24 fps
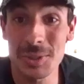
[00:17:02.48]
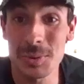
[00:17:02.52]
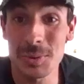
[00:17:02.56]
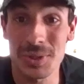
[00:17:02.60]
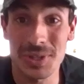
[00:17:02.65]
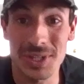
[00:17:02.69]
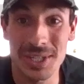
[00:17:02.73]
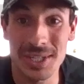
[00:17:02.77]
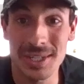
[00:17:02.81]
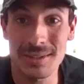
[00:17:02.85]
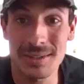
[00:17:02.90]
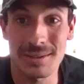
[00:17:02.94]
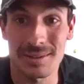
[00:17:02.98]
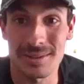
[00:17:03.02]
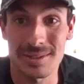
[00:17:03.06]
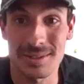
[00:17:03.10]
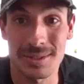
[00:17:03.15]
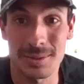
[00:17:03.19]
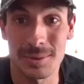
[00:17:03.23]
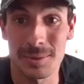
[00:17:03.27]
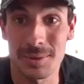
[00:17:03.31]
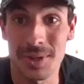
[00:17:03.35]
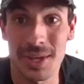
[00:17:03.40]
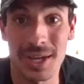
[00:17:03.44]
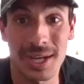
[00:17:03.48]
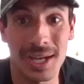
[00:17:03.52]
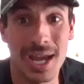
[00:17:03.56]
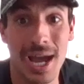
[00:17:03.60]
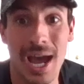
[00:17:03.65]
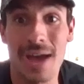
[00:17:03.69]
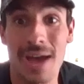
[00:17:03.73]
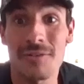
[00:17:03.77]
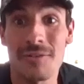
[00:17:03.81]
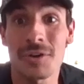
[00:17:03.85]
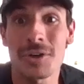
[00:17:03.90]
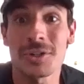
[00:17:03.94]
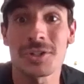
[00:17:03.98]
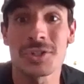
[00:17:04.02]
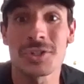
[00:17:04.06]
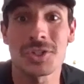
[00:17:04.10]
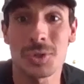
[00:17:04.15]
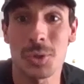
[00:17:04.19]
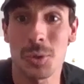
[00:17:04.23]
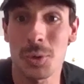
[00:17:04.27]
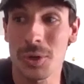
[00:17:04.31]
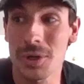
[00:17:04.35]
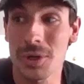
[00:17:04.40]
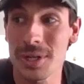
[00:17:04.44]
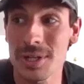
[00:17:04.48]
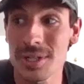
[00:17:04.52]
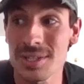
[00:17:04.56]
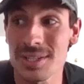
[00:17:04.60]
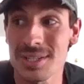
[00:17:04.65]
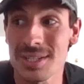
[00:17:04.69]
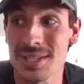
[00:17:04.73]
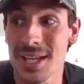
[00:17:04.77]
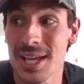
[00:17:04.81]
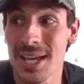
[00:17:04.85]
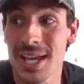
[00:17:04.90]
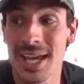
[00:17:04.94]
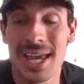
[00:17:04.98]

with eels, dude. Like, I've heard stories,